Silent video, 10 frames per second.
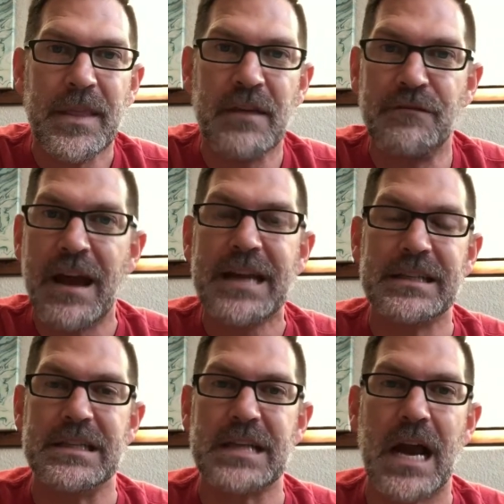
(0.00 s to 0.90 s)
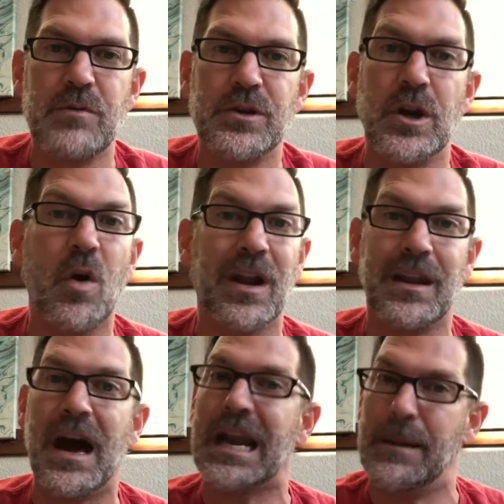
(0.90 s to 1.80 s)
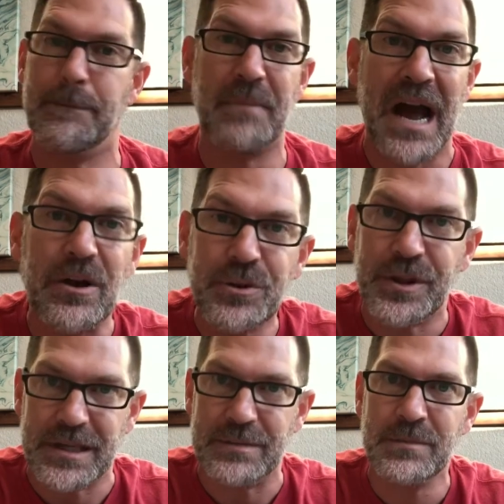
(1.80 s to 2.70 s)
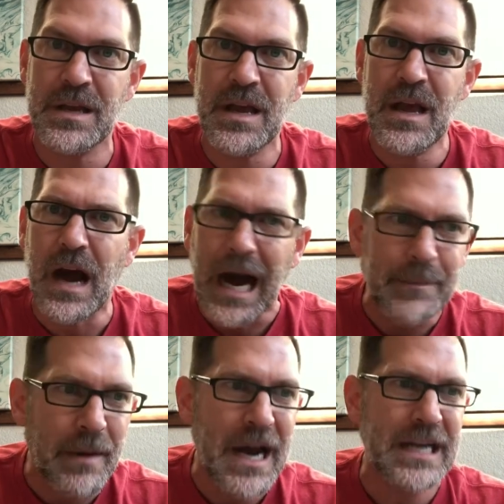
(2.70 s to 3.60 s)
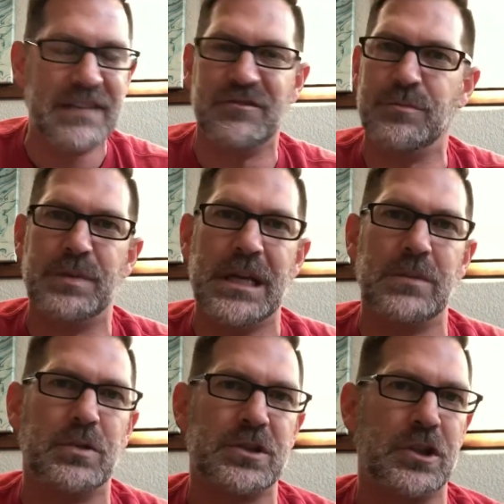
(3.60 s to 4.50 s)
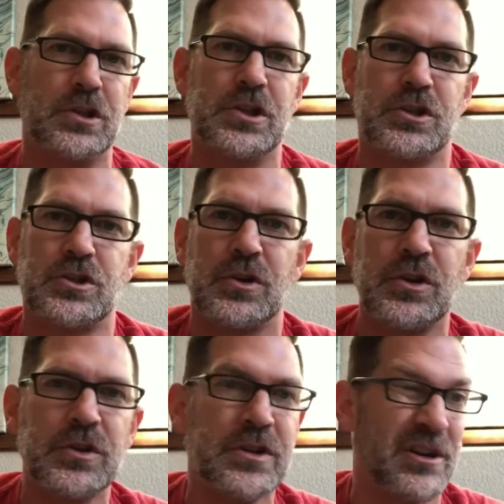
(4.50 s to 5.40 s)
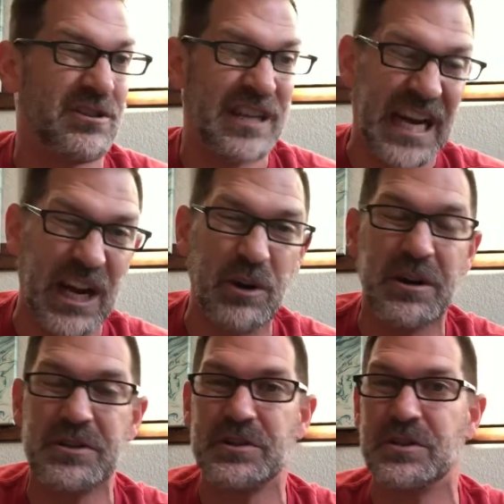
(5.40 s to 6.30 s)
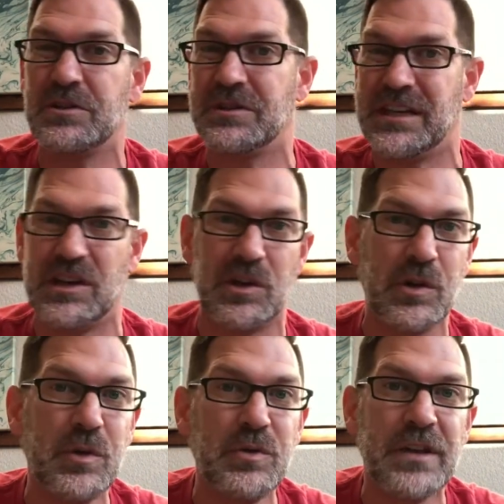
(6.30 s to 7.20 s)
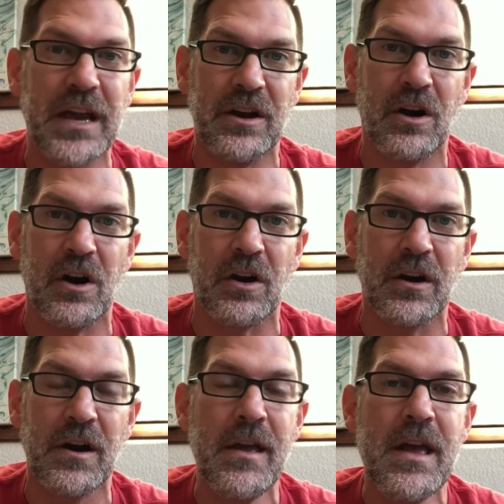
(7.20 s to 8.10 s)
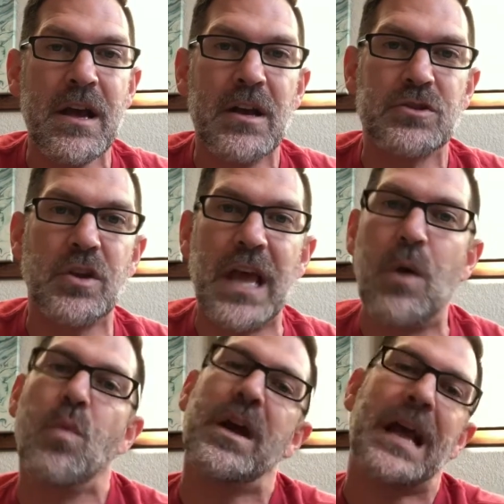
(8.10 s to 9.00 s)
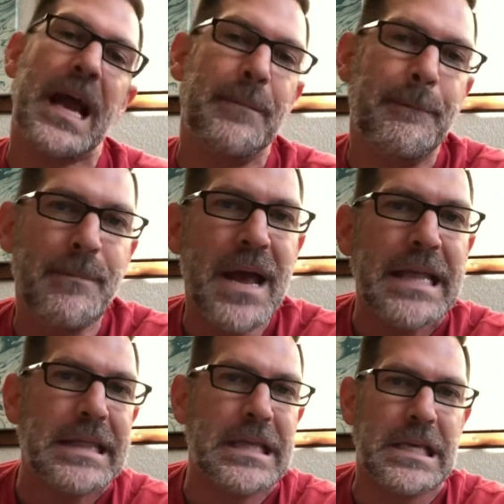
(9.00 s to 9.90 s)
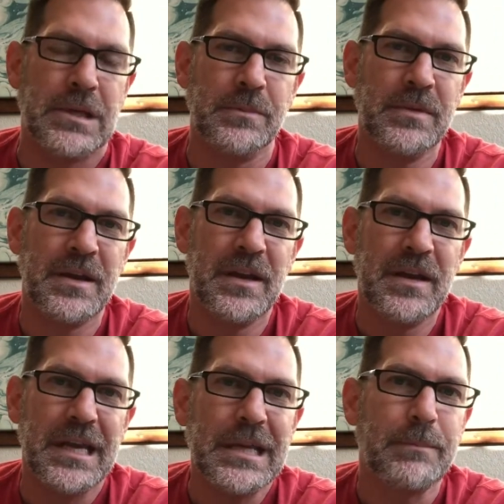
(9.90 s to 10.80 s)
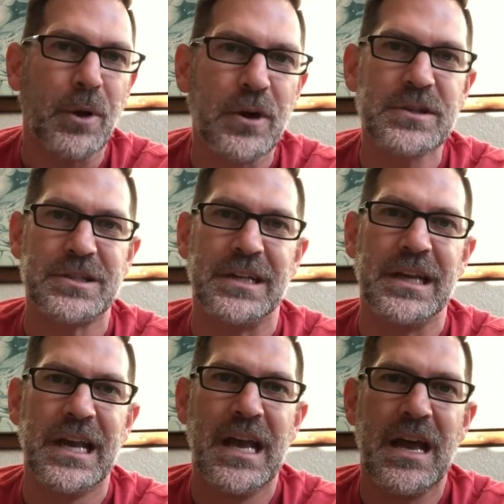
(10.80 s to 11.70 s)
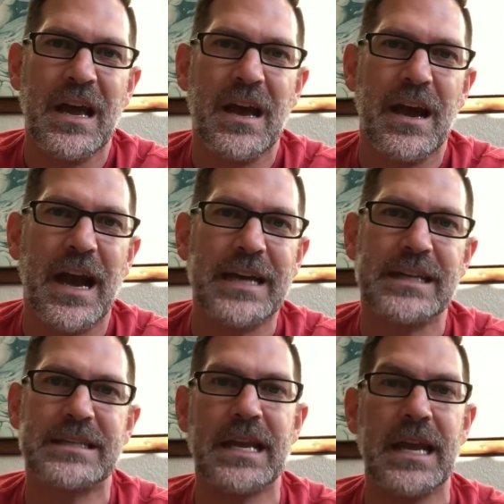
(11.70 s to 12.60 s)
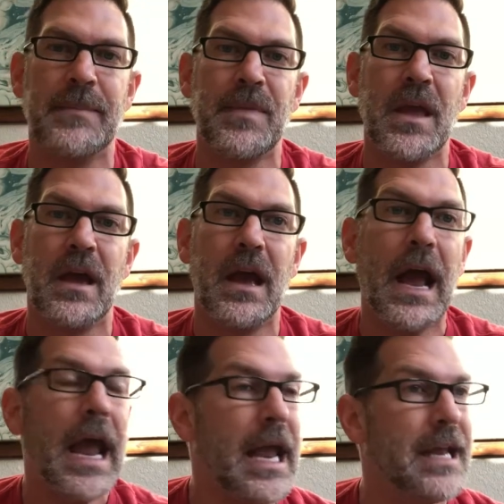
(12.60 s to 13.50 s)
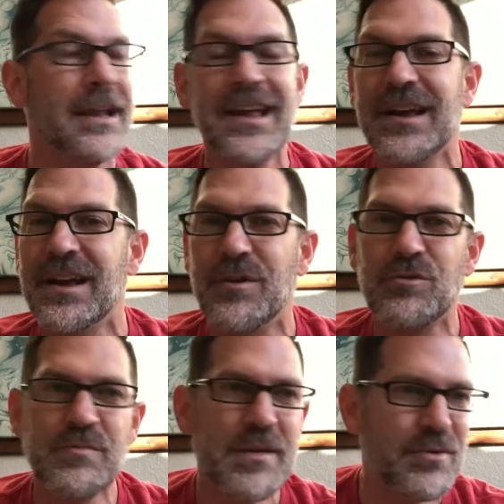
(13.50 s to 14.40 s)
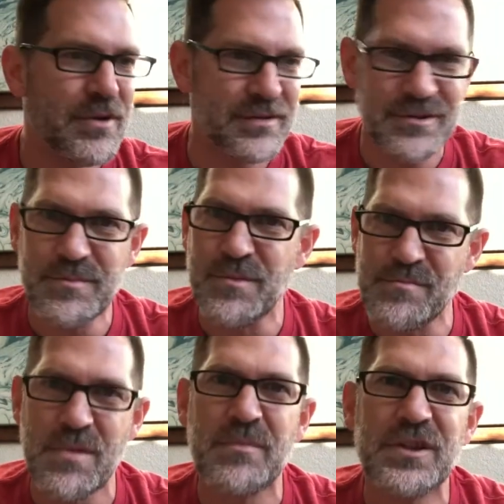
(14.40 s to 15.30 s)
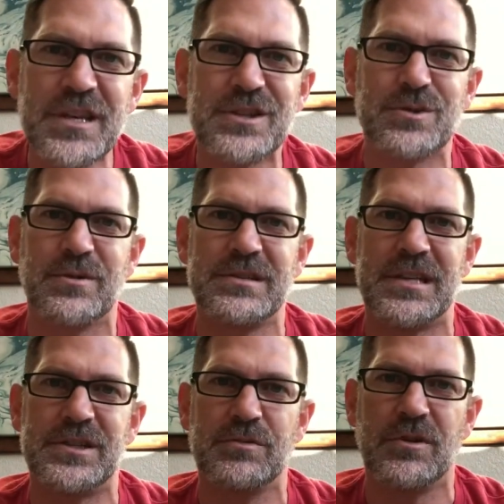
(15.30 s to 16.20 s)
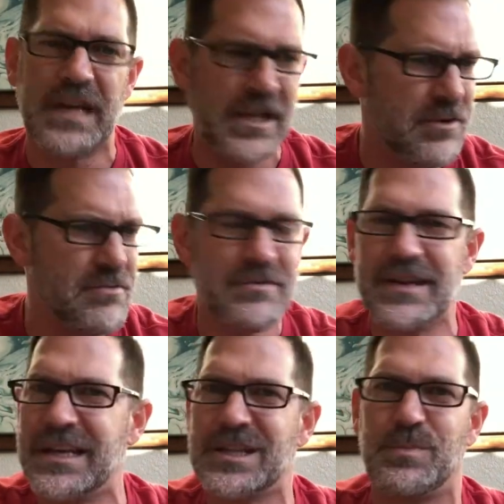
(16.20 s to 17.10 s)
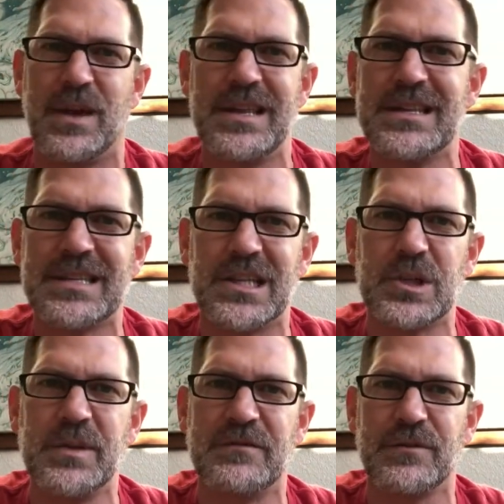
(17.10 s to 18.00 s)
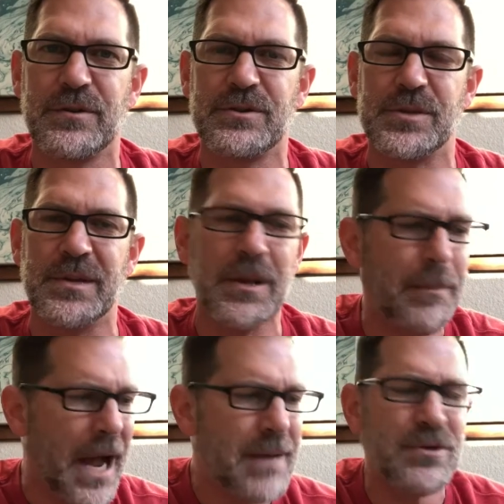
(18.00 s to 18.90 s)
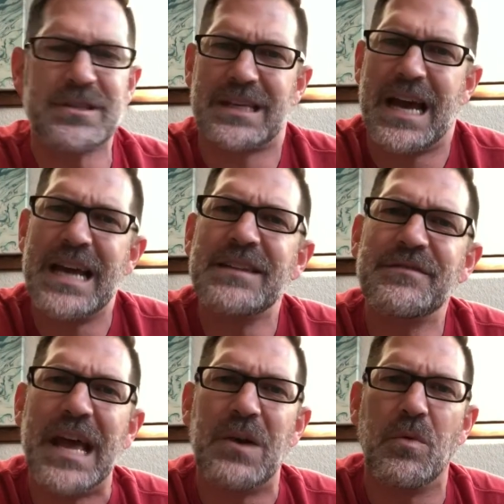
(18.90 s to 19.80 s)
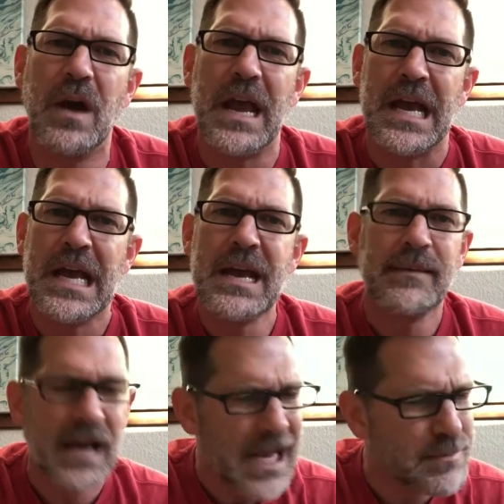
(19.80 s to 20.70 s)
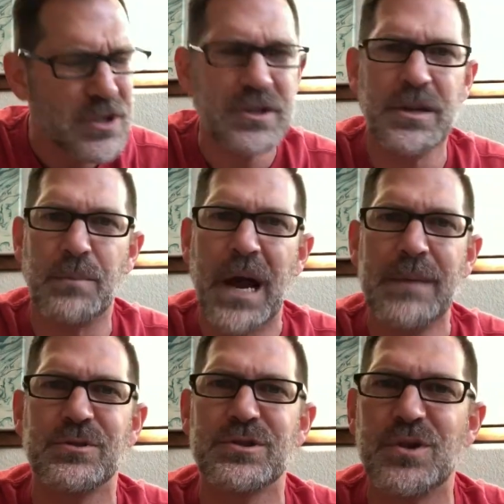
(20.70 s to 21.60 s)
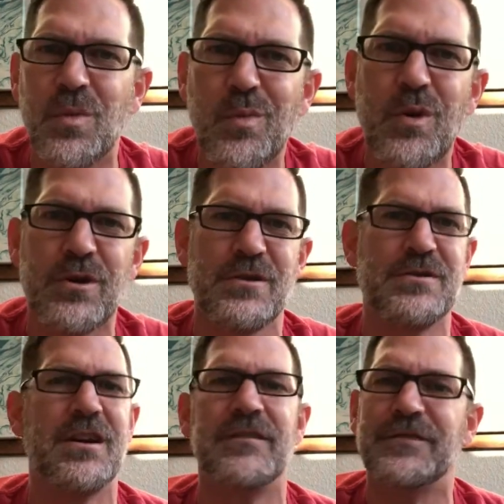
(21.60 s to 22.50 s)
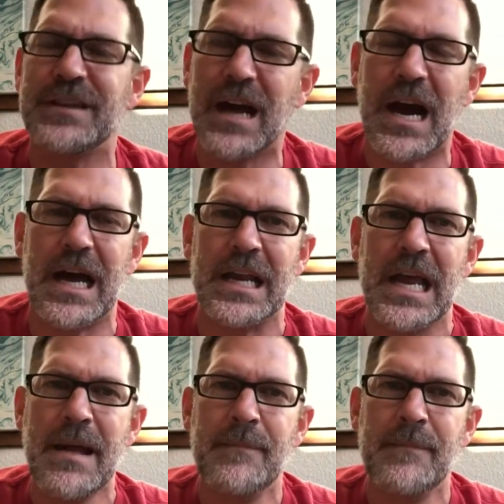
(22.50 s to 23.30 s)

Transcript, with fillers: The fact is, I would know a lot about them. I might even be able to discern their character and kind of who they are so that when I met them, in person, I could say, hey, remember you remember these stories that you wrote? Can you explain this a little bit further to me? The Bible's kind of that way. Now, absolutely, the Bible's the Word of God,